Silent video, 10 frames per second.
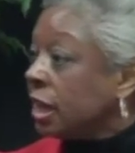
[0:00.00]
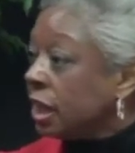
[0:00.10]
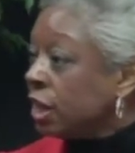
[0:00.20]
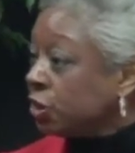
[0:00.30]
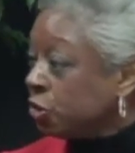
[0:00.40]

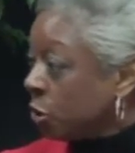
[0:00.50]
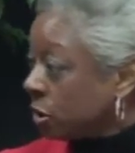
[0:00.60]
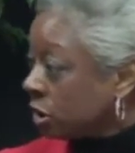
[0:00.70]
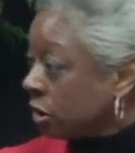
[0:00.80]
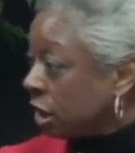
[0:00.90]
there's no
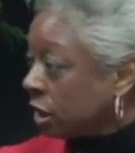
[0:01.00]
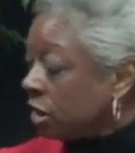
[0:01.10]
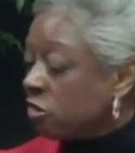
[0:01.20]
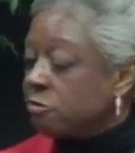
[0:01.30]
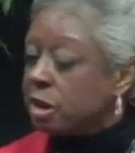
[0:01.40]
one to take
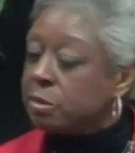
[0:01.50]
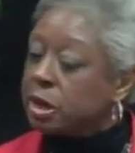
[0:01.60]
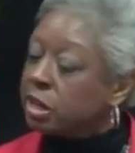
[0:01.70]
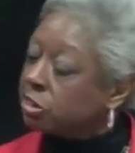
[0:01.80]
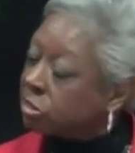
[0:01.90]
care of me
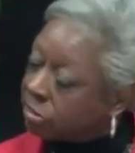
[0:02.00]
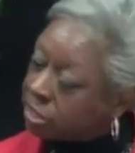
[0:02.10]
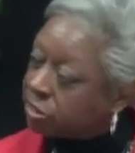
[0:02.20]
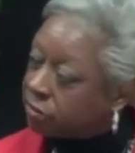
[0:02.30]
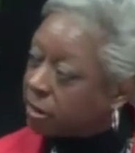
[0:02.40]
because the
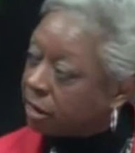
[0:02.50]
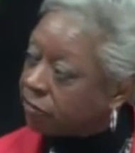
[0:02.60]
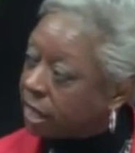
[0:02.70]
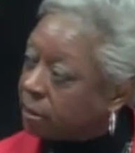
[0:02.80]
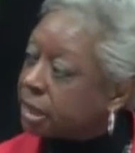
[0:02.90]
rest of my
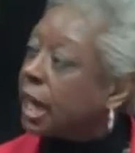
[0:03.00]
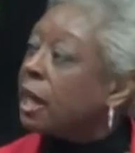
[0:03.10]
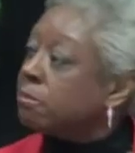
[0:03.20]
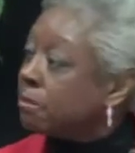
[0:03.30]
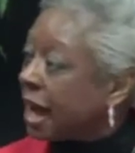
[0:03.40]
family
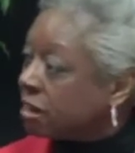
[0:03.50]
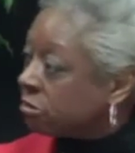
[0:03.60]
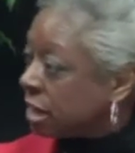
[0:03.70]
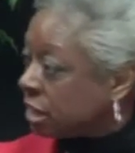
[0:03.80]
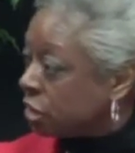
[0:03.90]
had
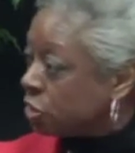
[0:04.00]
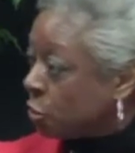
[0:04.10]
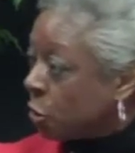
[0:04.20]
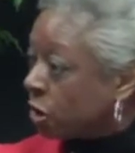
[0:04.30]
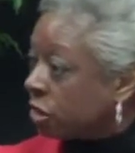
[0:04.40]
migrated
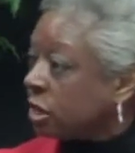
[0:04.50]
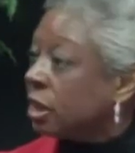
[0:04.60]
north